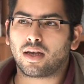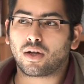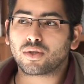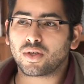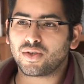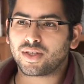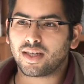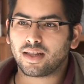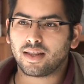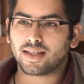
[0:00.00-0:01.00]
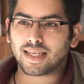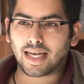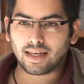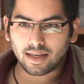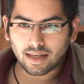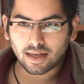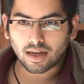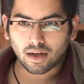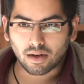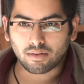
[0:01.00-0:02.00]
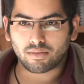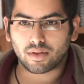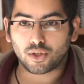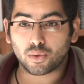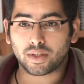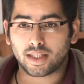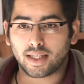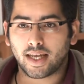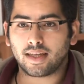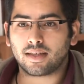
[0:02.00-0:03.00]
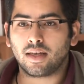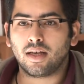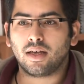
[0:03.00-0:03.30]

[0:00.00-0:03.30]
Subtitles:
Also, interestingly, this idea of the Jewish state